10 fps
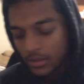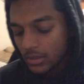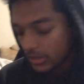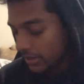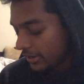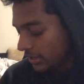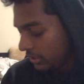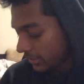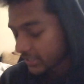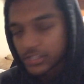Like
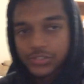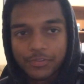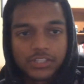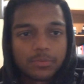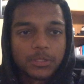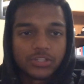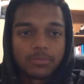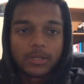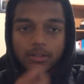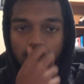I said, just finished up at the gym.
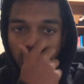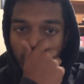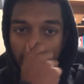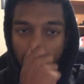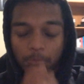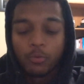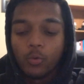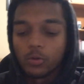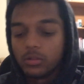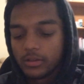I did a quick little
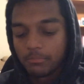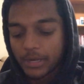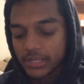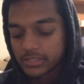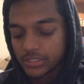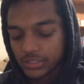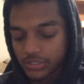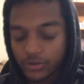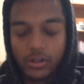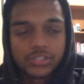pool and bike session to
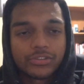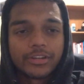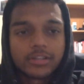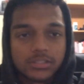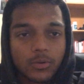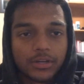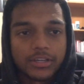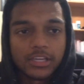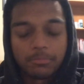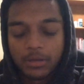cross train because I wanted to
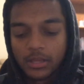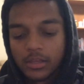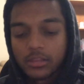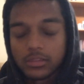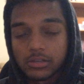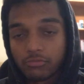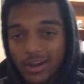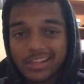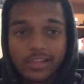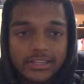keep the
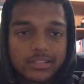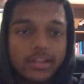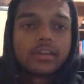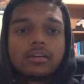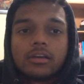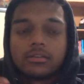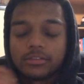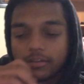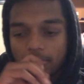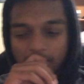running light today. I only
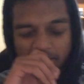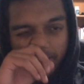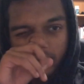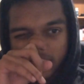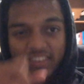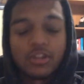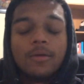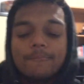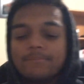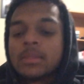did about 6 or 7.
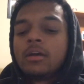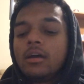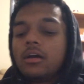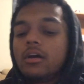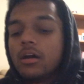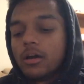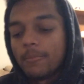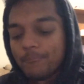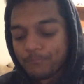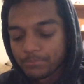
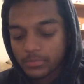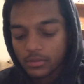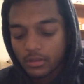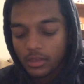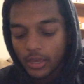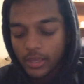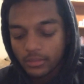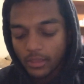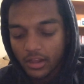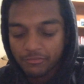And
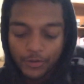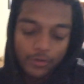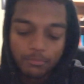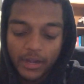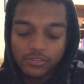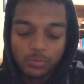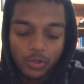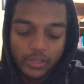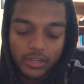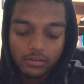then I figured might as well
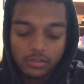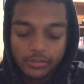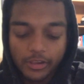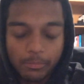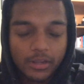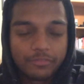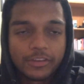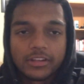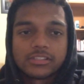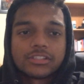get a little bit of
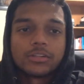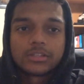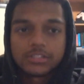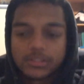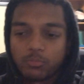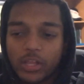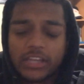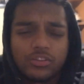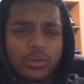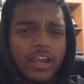fitness still because while I
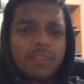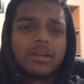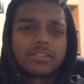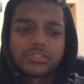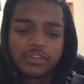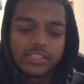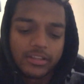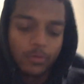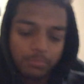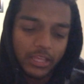do care about this race, I
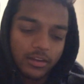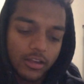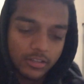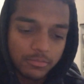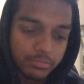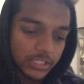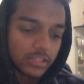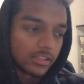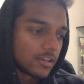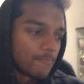don't plan on
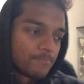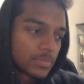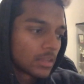completely